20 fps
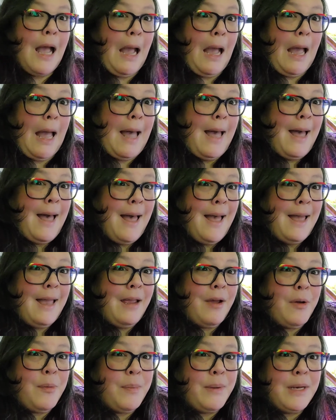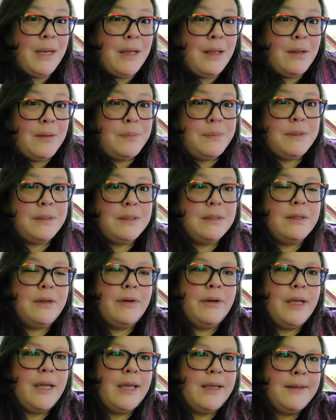I hope it helps.
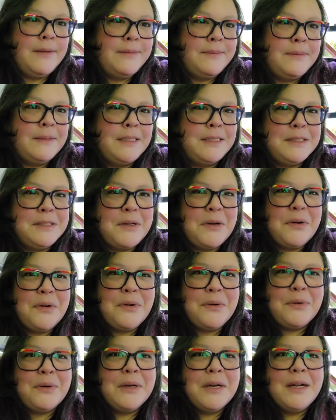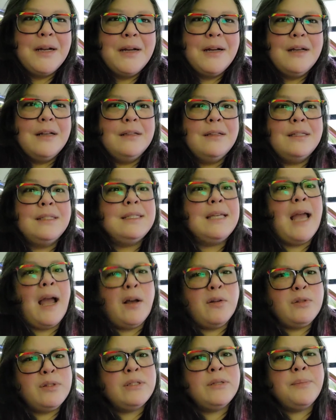Okay, let's go. Let's
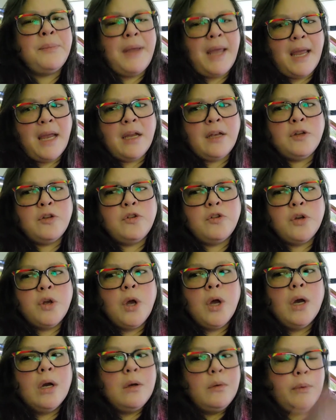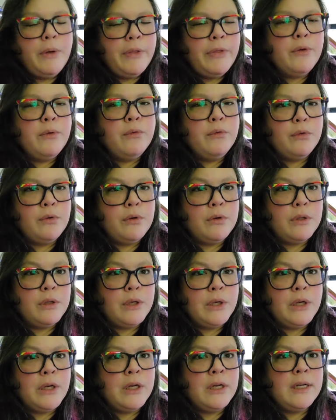count some gauge with a
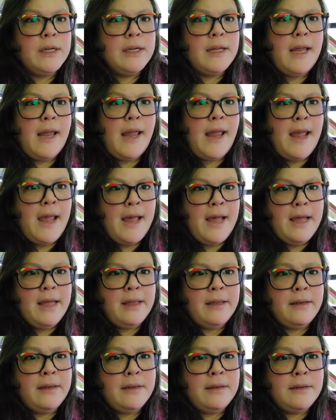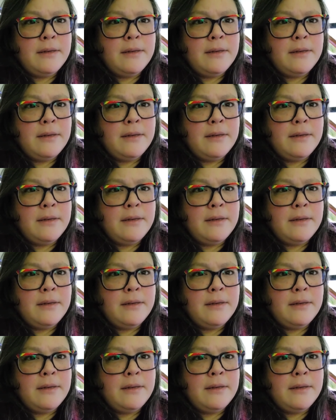ruler, and